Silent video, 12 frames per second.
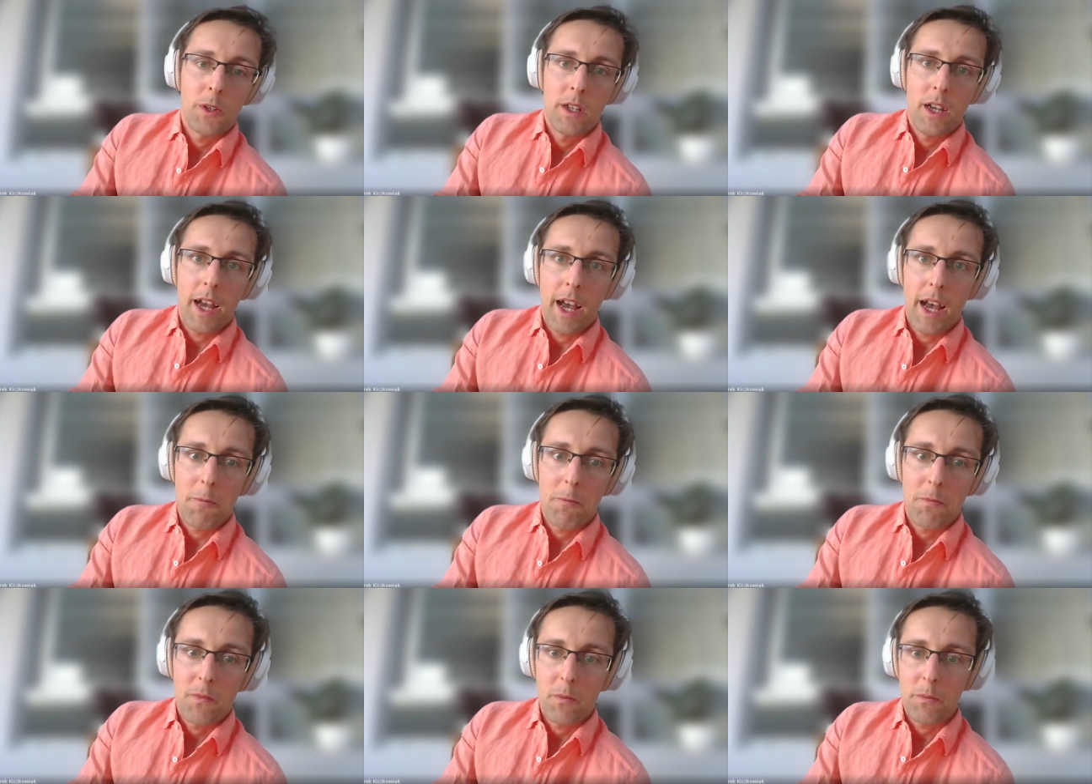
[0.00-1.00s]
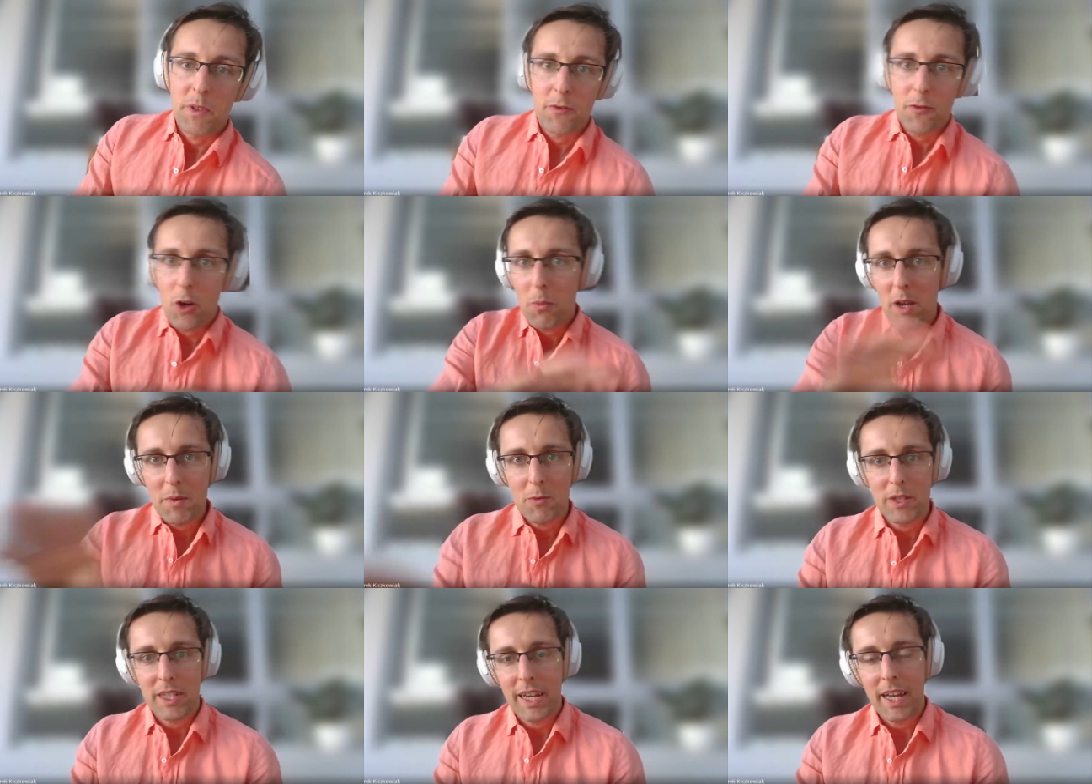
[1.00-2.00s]
um, before maybe we
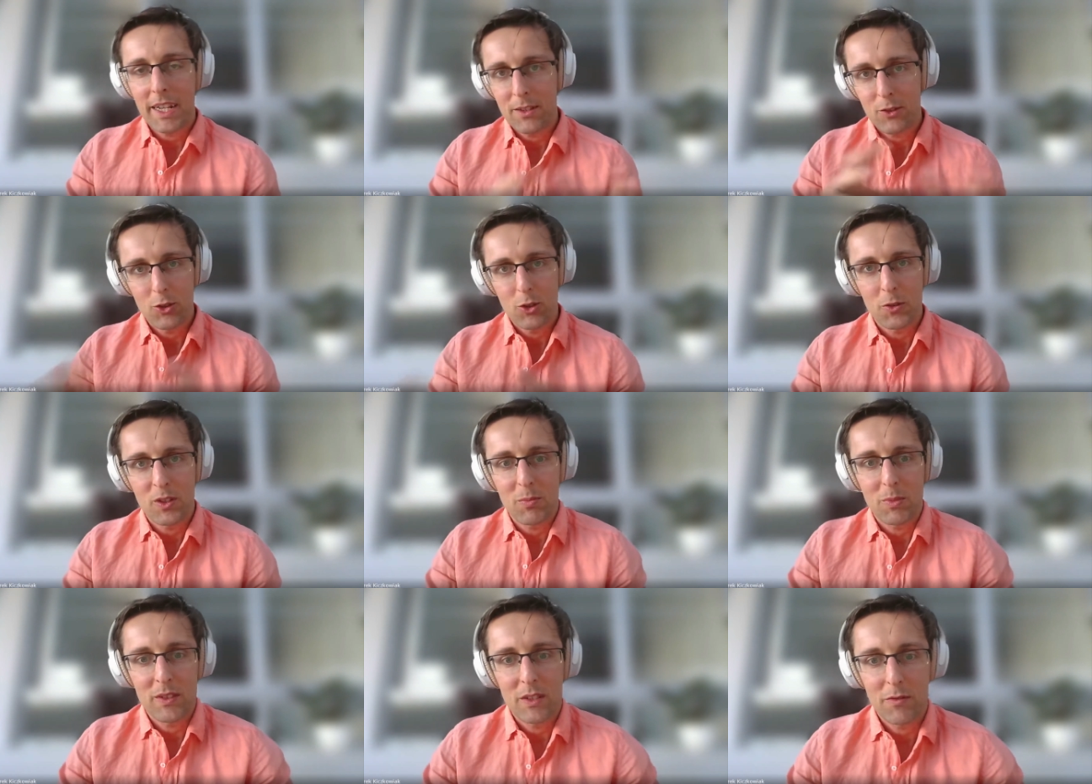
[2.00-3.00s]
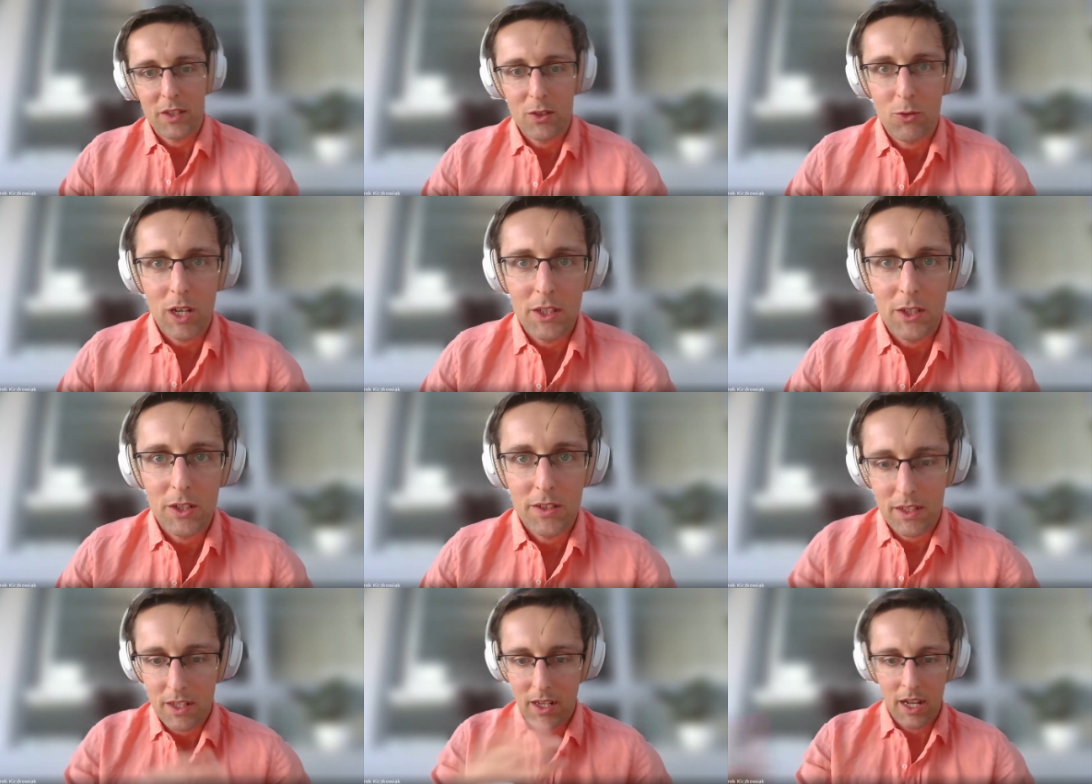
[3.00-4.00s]
get into those specific strategies that
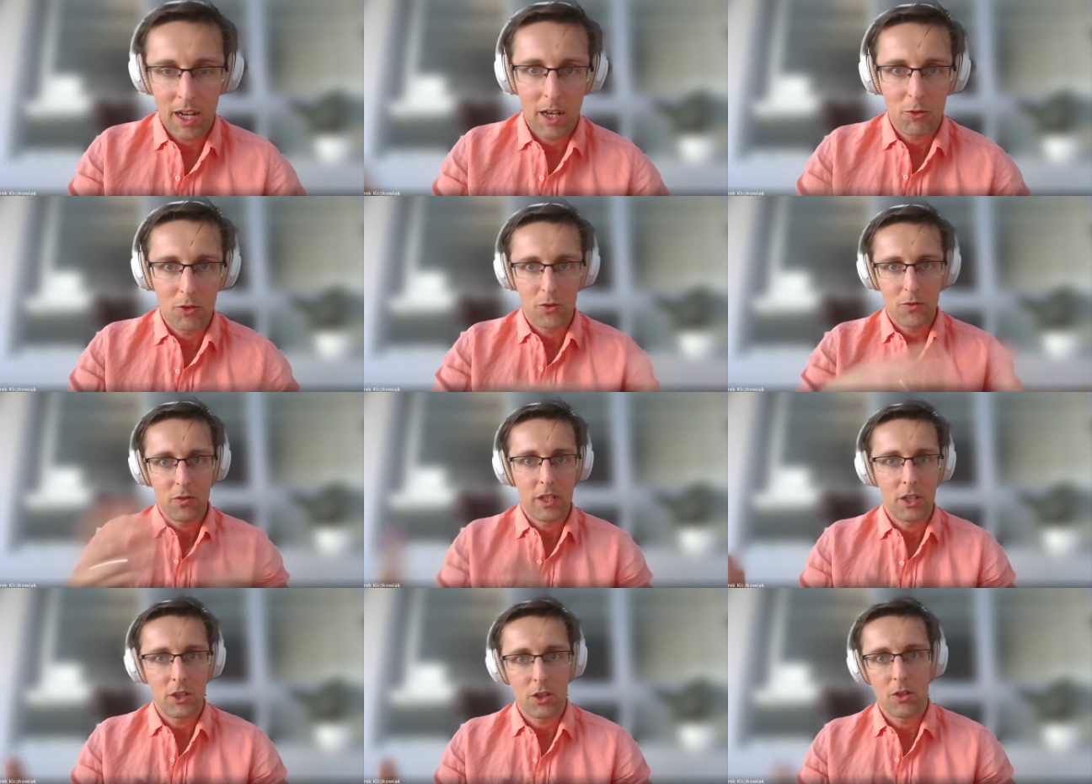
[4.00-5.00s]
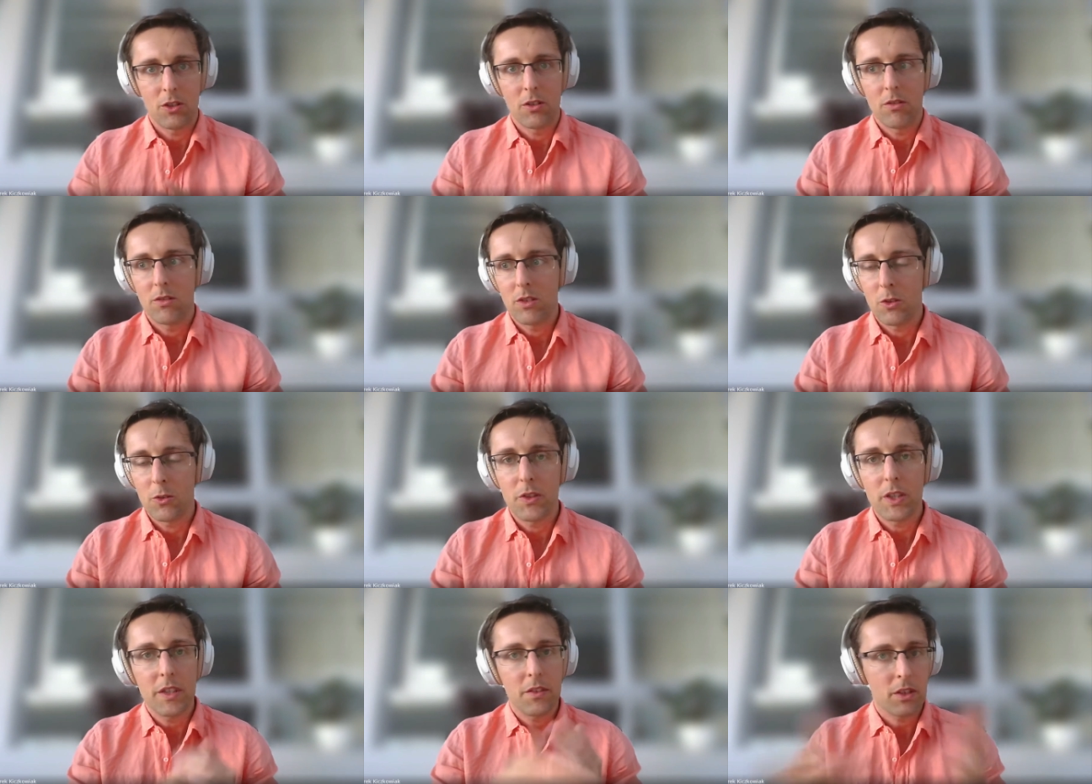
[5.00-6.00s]
allowed you to finish your your
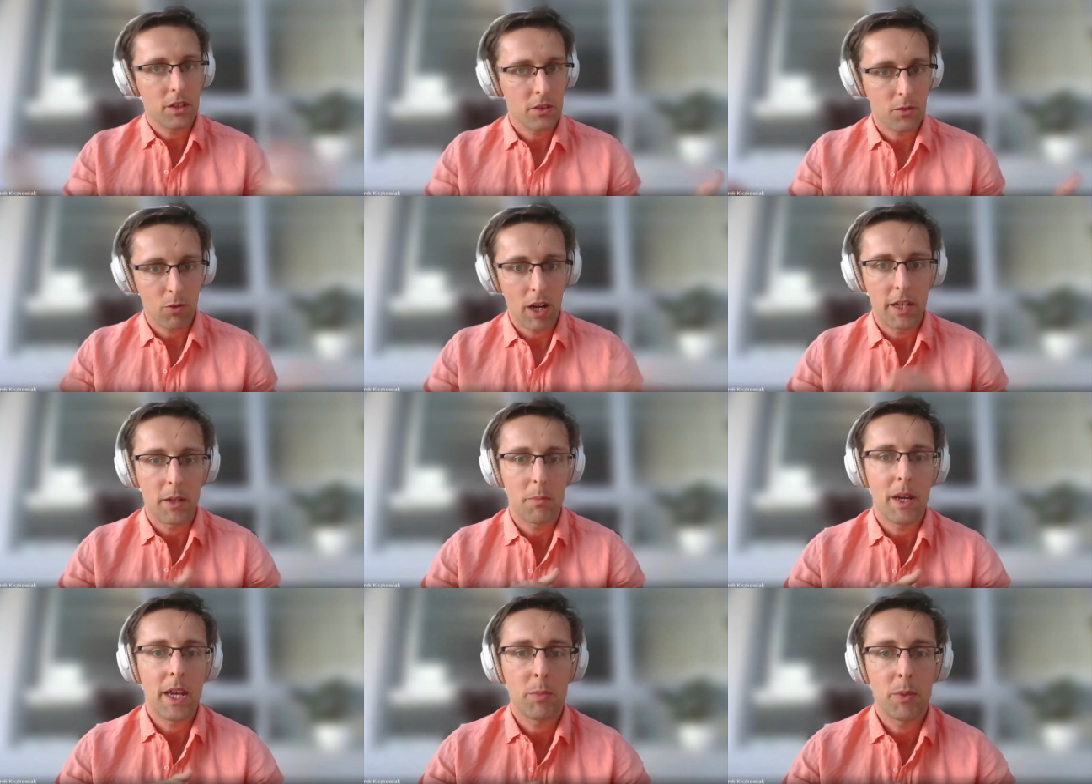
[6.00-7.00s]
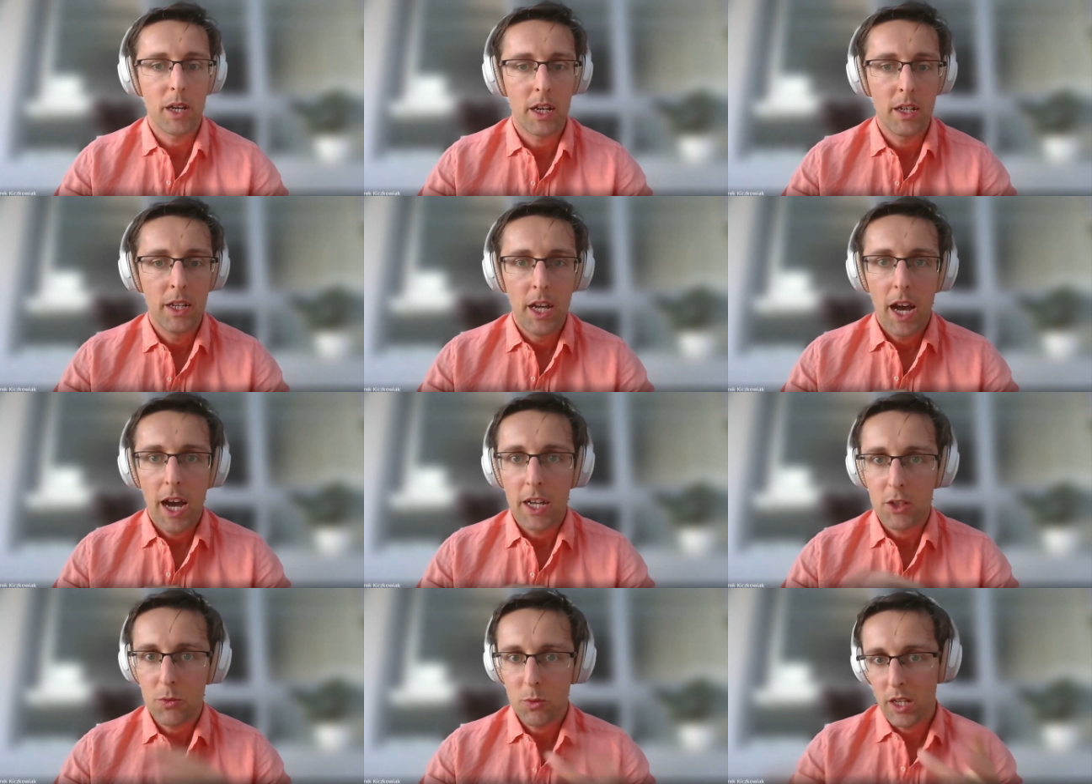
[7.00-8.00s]
thesis, write a paper, I just
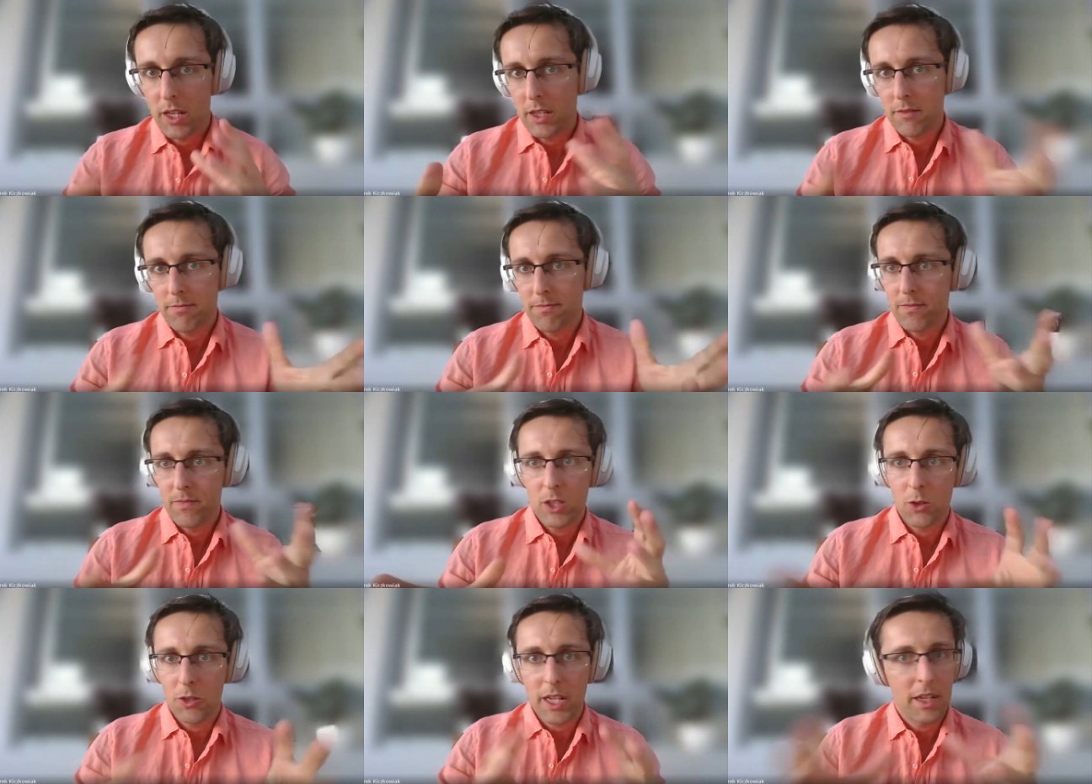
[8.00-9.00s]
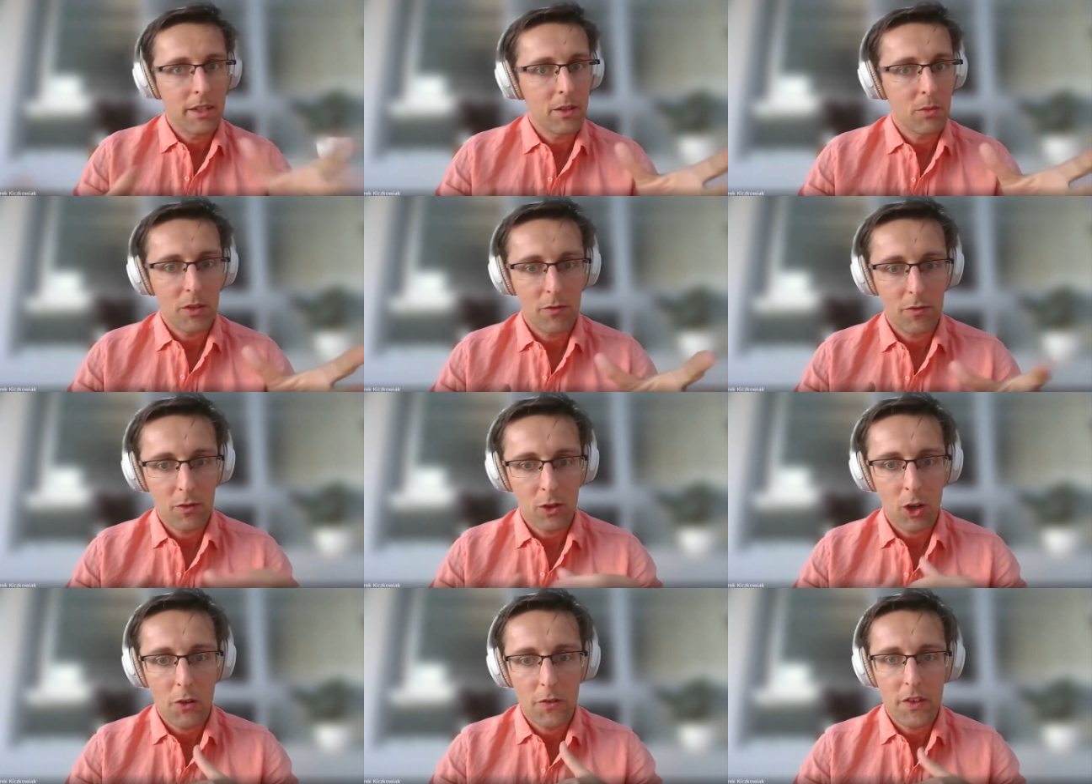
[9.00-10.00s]
want to you know get a little bit of
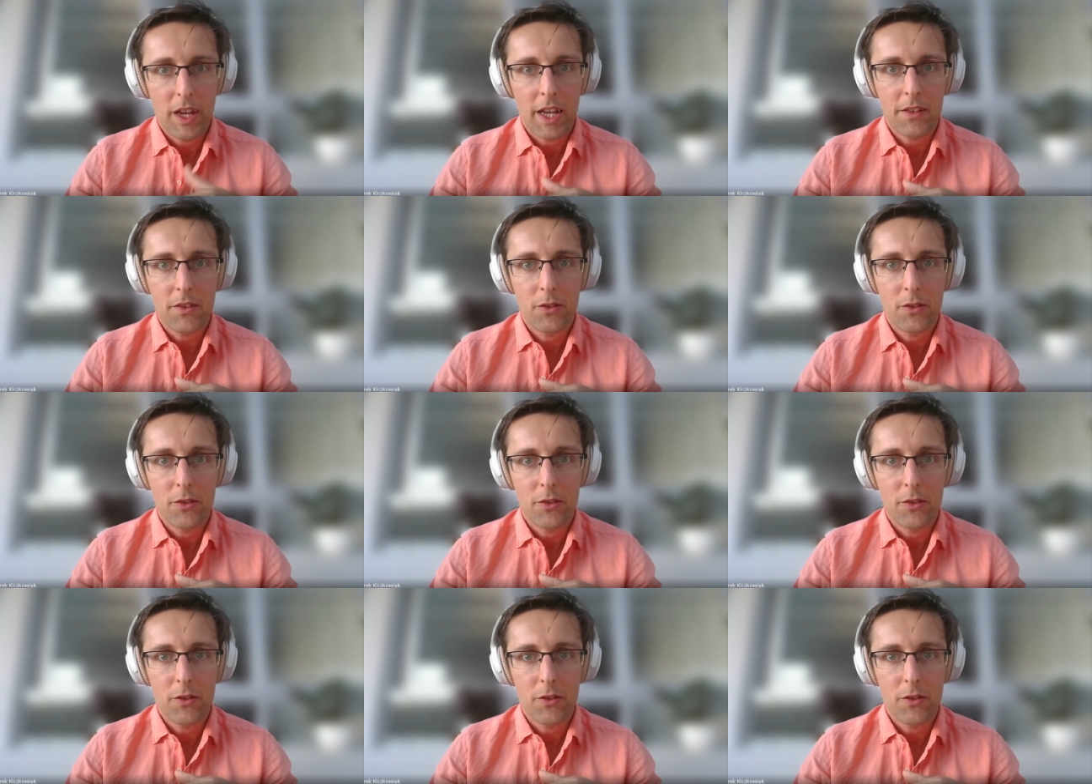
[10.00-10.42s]
context.